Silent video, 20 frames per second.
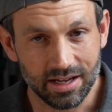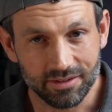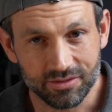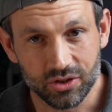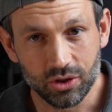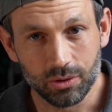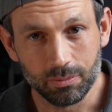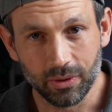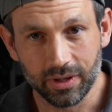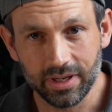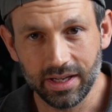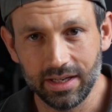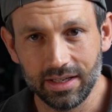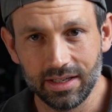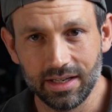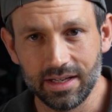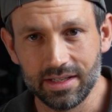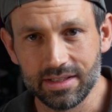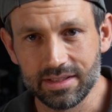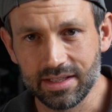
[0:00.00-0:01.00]
f2.8
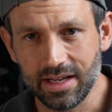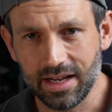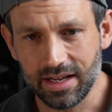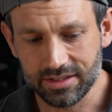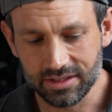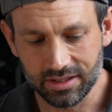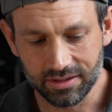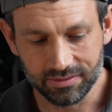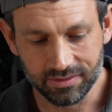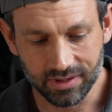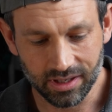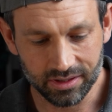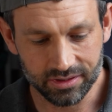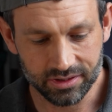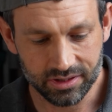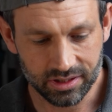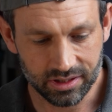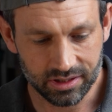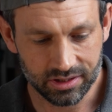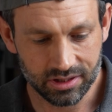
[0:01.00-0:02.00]
lens has an
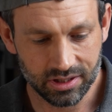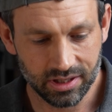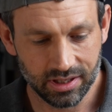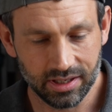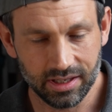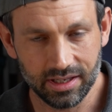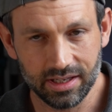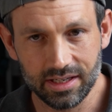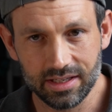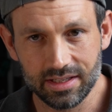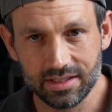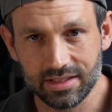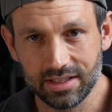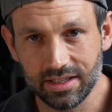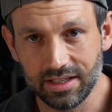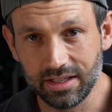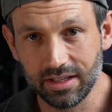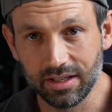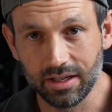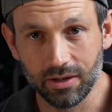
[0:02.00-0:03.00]
advantage is
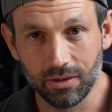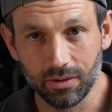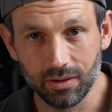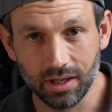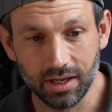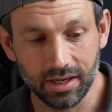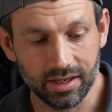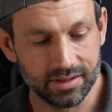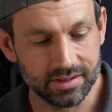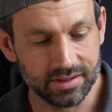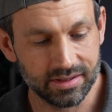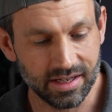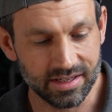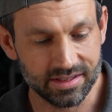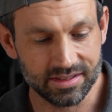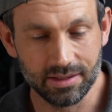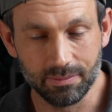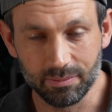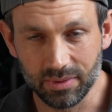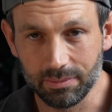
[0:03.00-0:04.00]
in low light, and
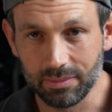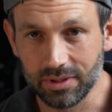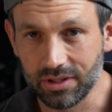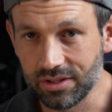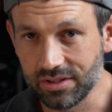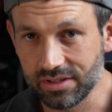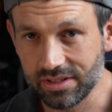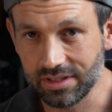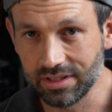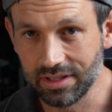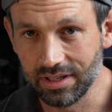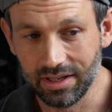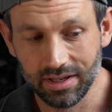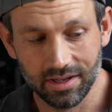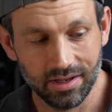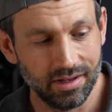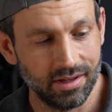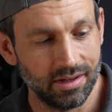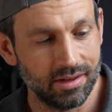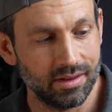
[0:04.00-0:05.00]
that's simply because
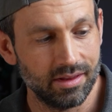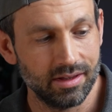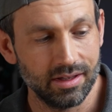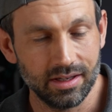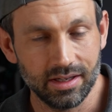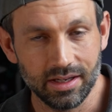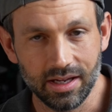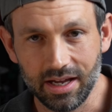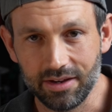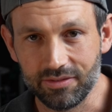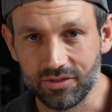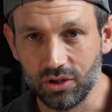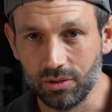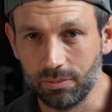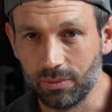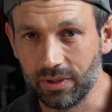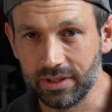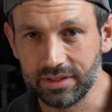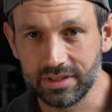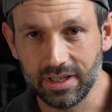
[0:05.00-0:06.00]
the
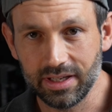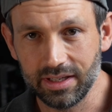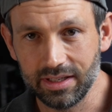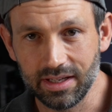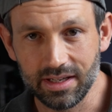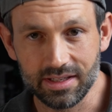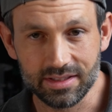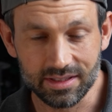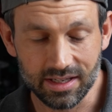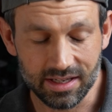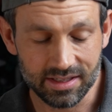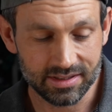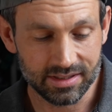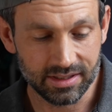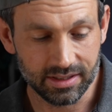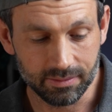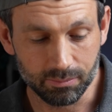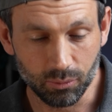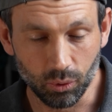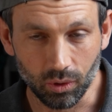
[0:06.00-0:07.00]
f2.8 lens lets
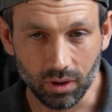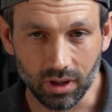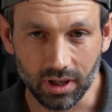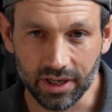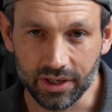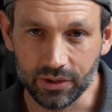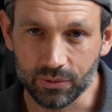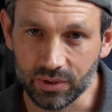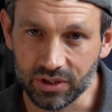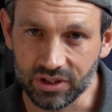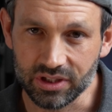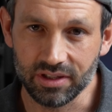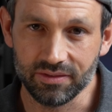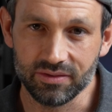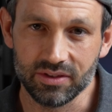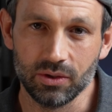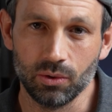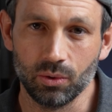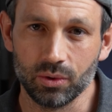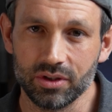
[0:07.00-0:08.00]
in more light, which
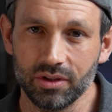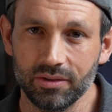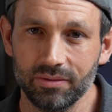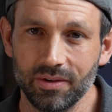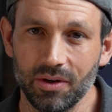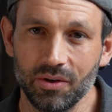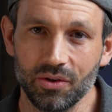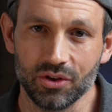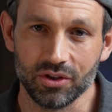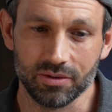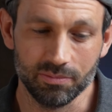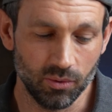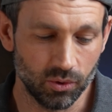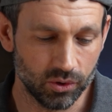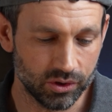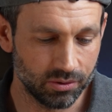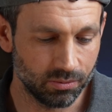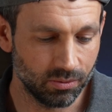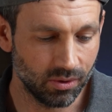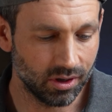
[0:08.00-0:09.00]
gives the autofocus more
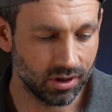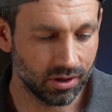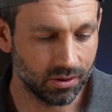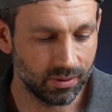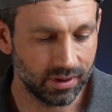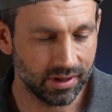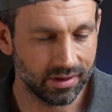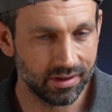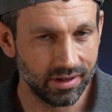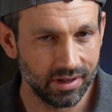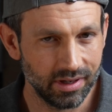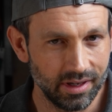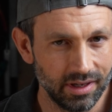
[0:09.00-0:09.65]
to work with.